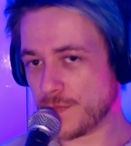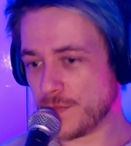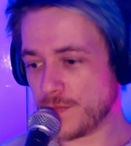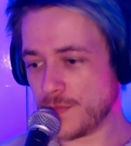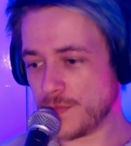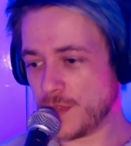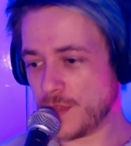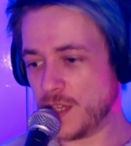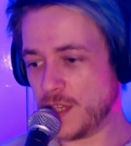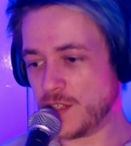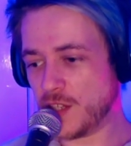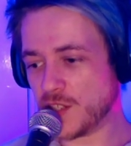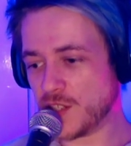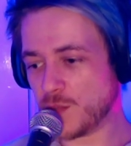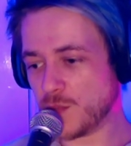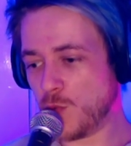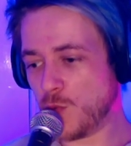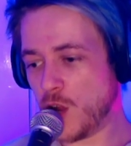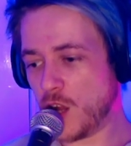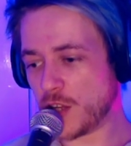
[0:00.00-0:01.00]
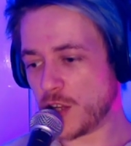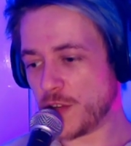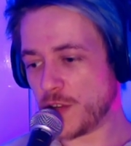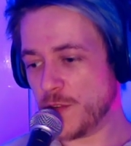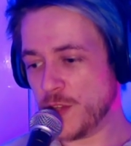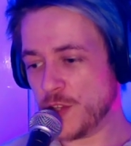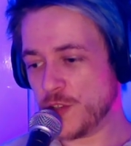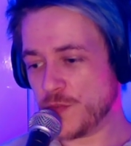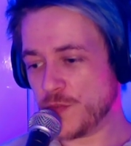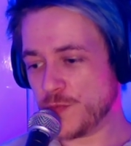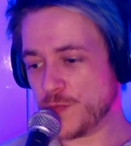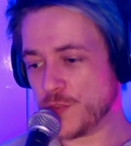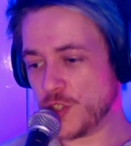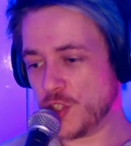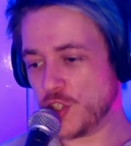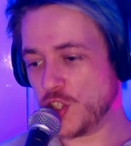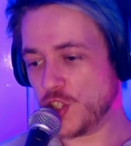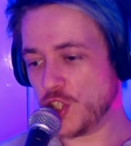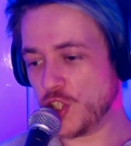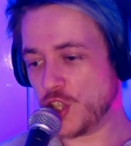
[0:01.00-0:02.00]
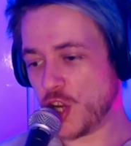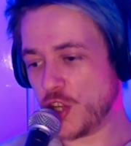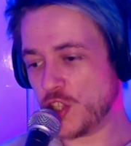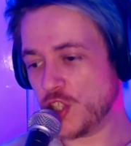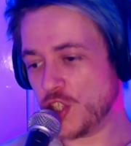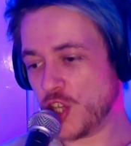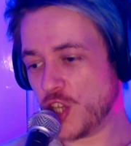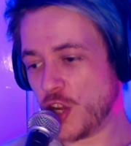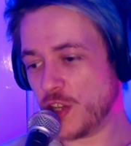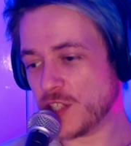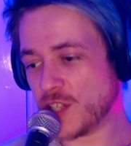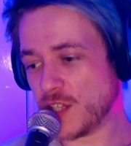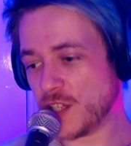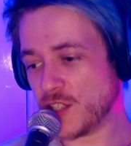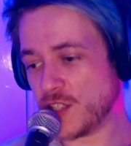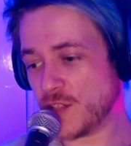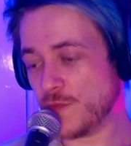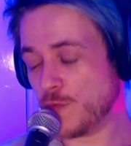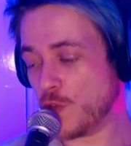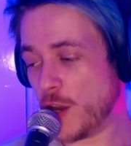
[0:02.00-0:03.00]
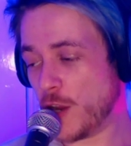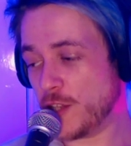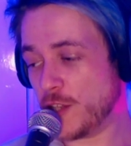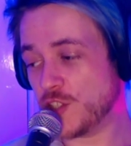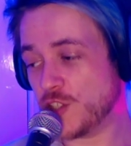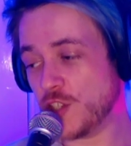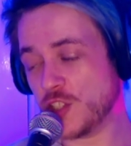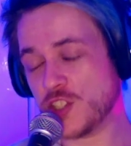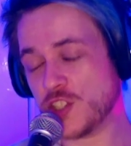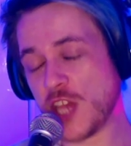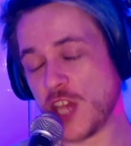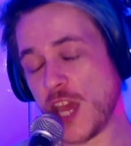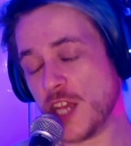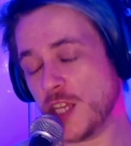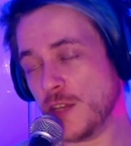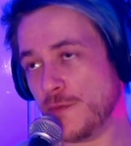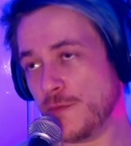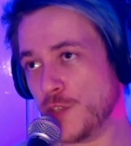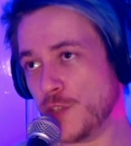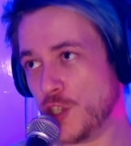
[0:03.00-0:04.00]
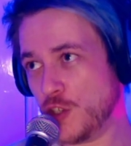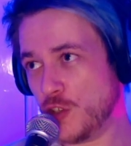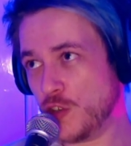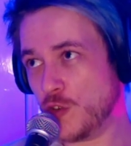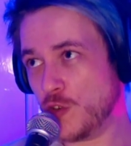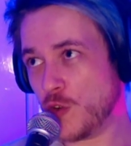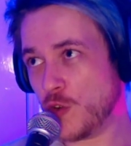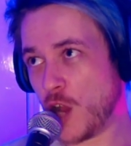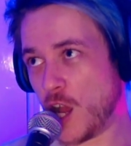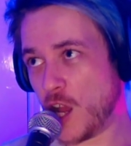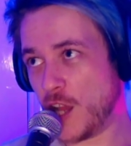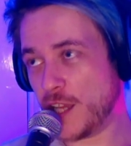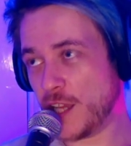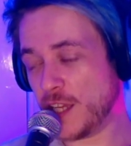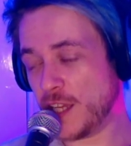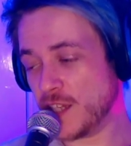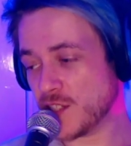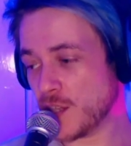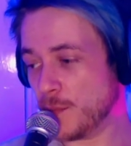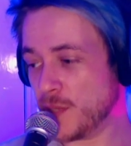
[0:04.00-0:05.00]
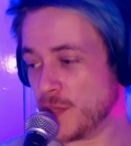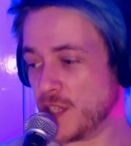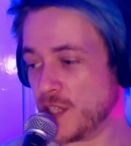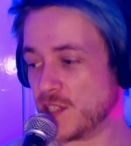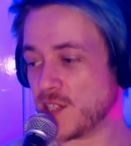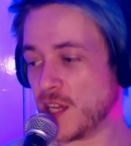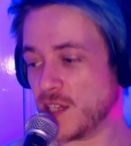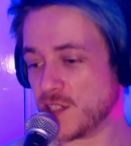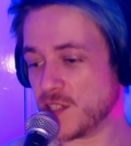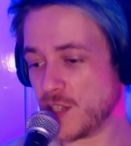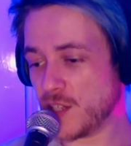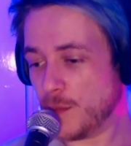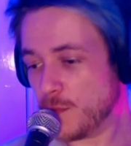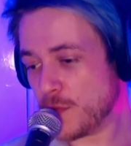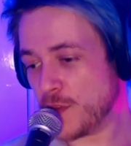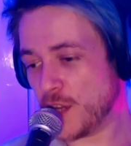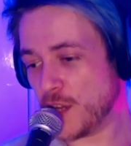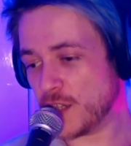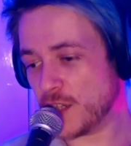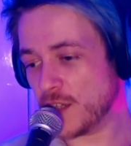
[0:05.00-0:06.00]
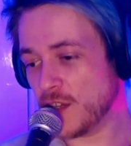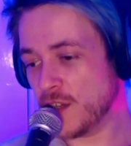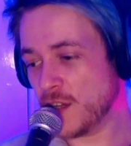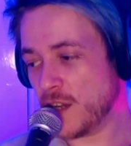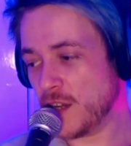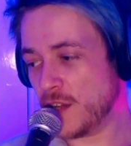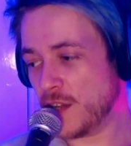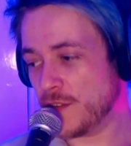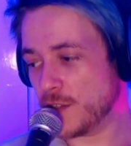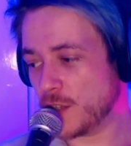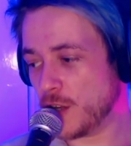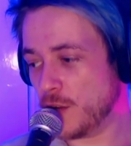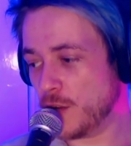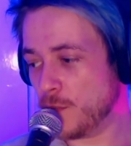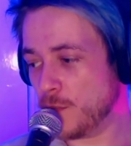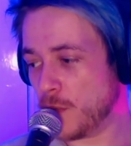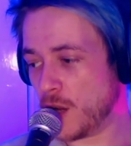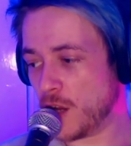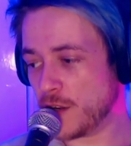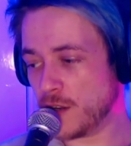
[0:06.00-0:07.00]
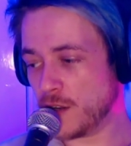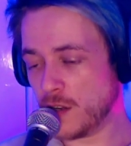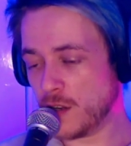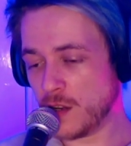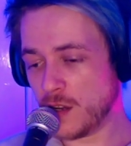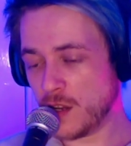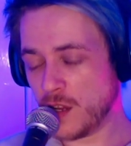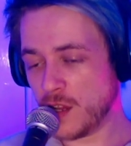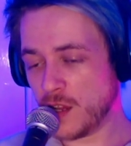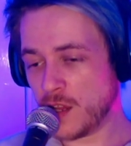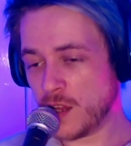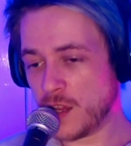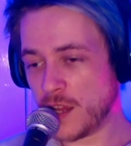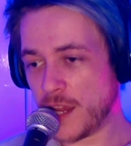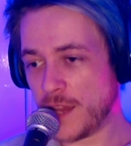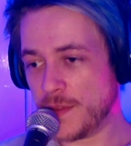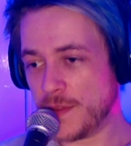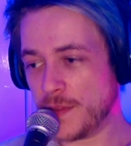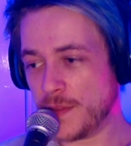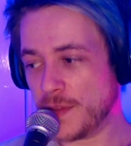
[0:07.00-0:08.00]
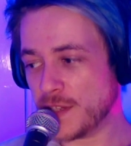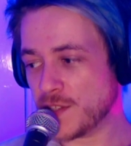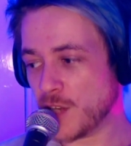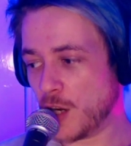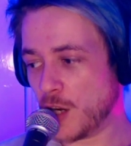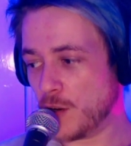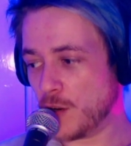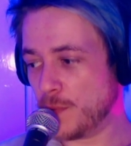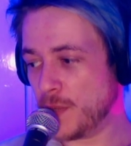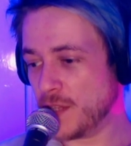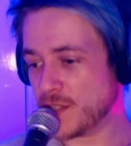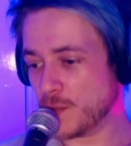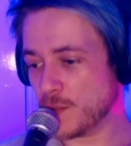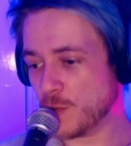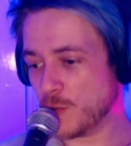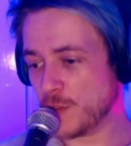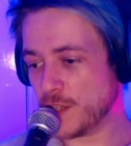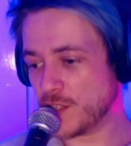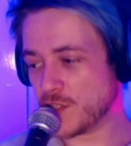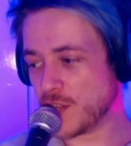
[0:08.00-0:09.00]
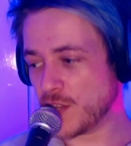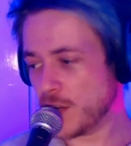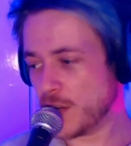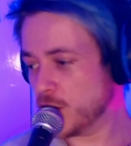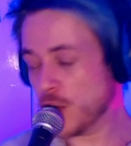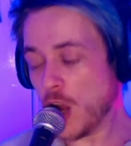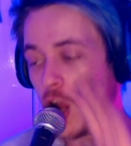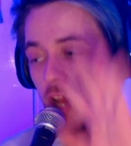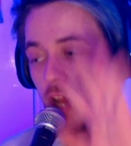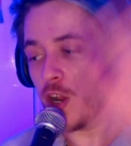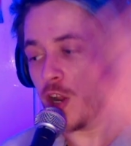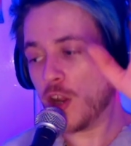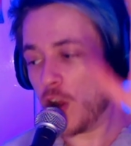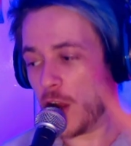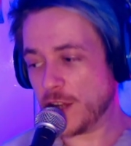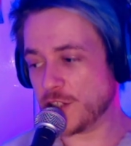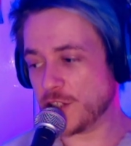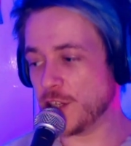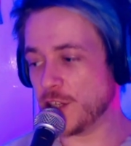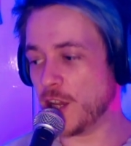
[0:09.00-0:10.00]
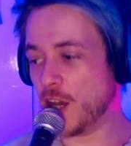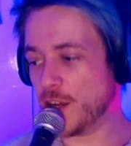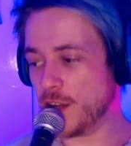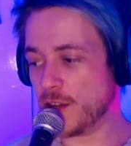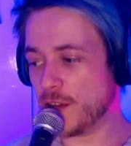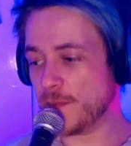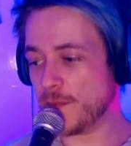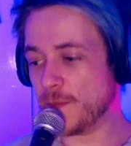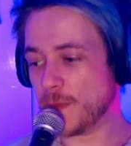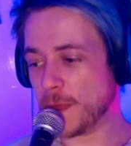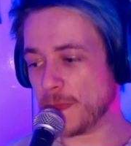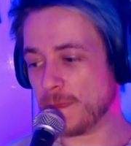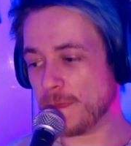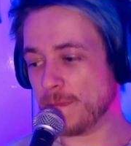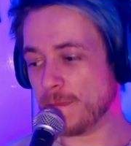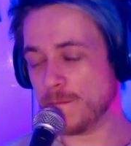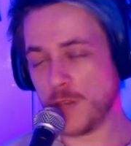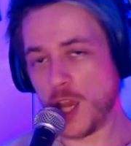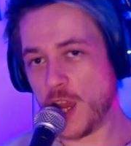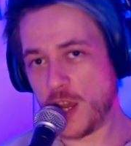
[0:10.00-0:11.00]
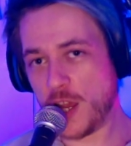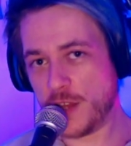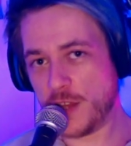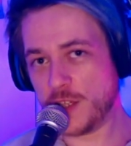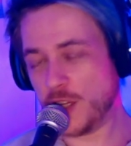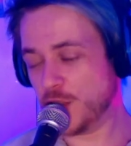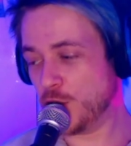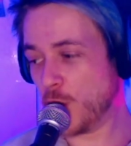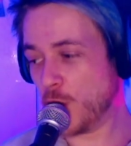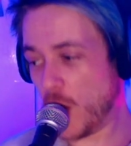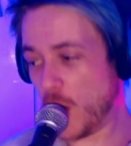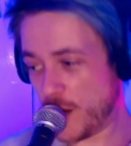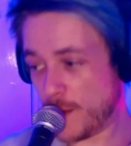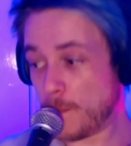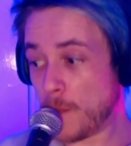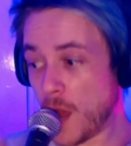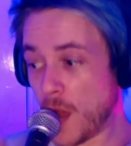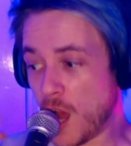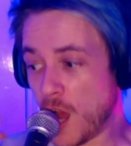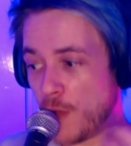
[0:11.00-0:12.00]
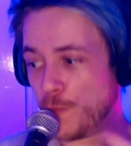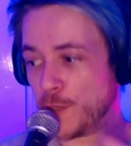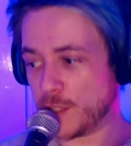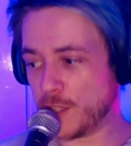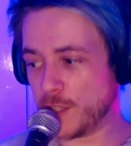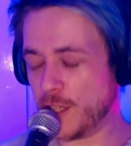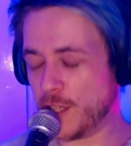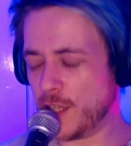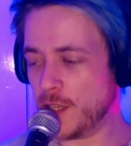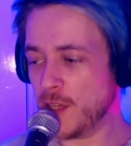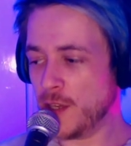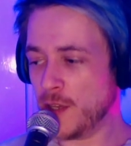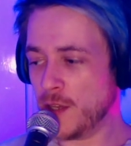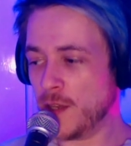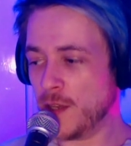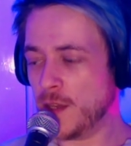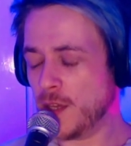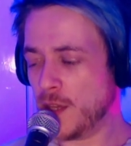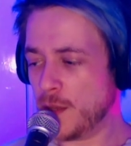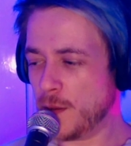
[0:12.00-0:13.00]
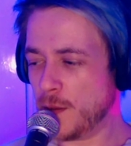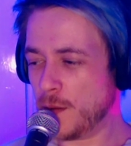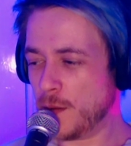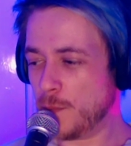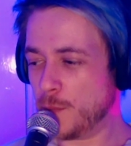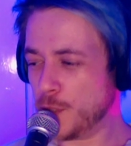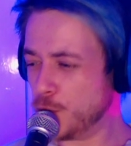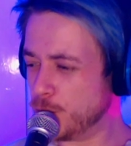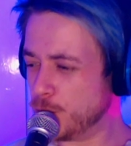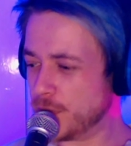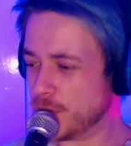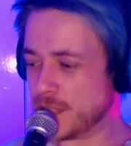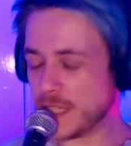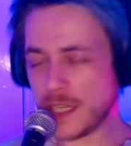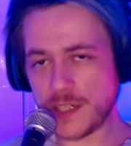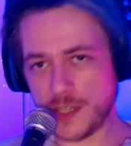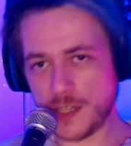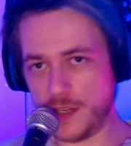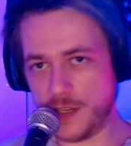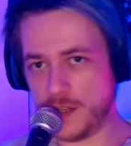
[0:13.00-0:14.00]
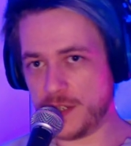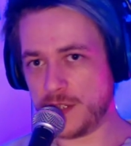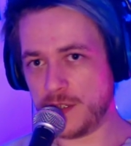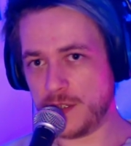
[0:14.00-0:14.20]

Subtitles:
it doesn't work. You know, executive, right? Do any of you hear somebody say something and then go, pardon? And then they start repeating what they just said, and you, oh no, I actually heard it. And you heard it perfectly, but you didn't.